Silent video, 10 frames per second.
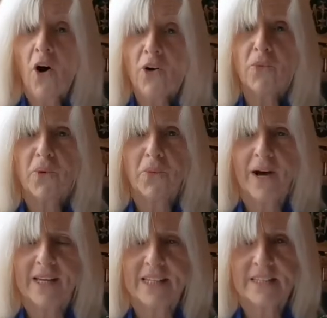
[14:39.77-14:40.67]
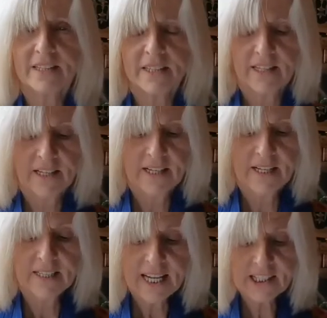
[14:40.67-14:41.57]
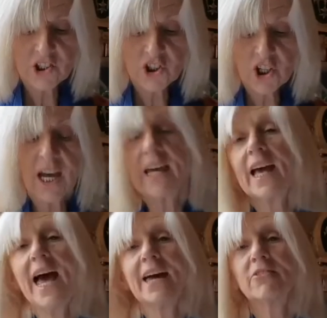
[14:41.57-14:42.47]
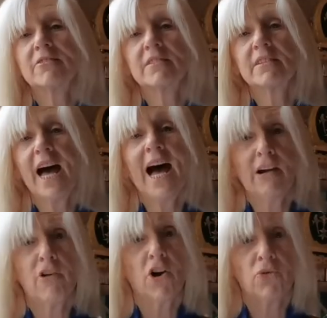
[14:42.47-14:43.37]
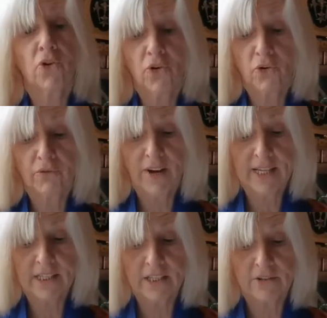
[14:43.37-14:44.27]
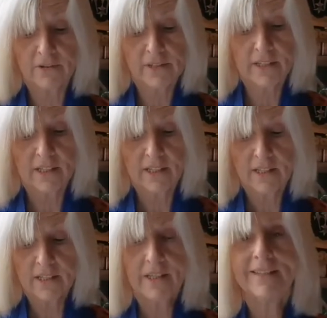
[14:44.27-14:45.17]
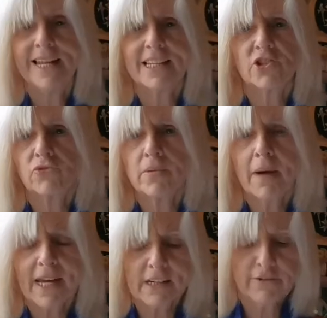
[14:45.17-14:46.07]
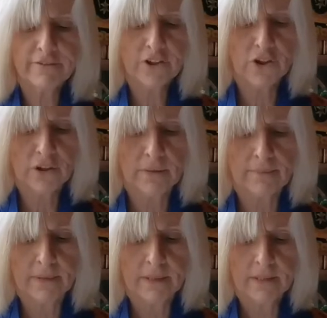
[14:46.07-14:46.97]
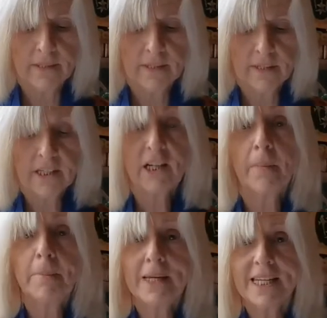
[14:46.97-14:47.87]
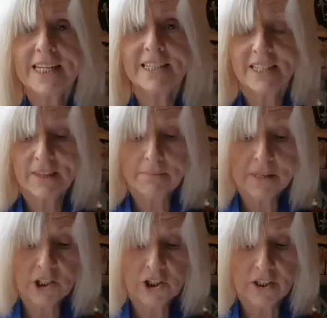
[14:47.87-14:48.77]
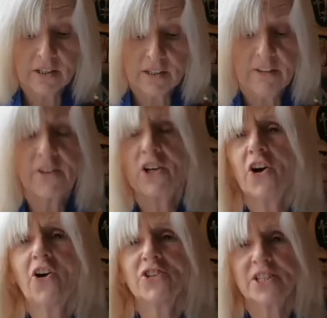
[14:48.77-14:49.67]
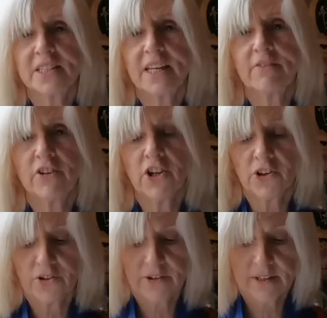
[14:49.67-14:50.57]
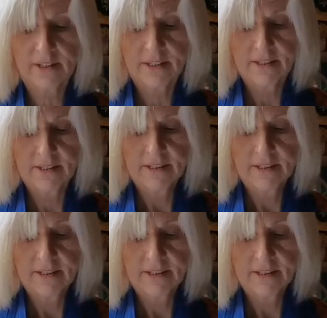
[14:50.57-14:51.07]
while we wait, Let's check out our own core values. Let's remain firm, completing the mission that God has given us.